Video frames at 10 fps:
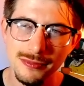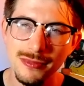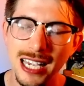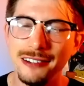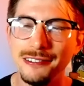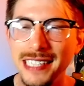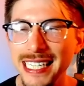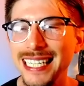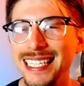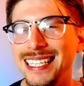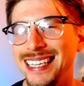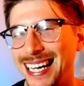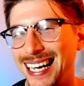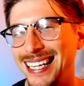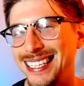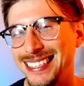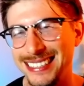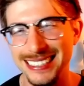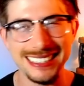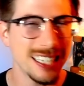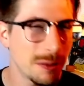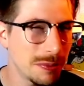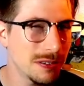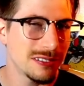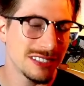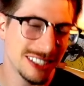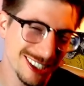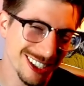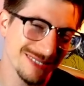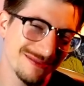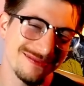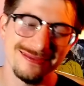I read that it's double charm.